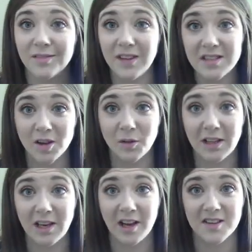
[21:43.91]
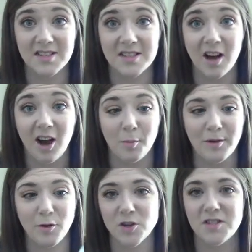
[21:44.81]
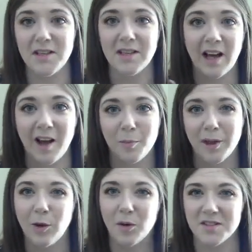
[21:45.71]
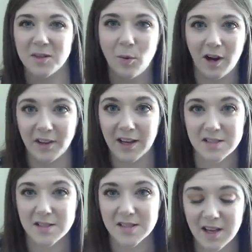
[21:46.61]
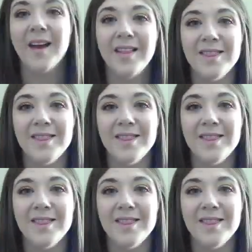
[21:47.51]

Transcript: these are really nice um, if you just need help like once in a while to get to sleep.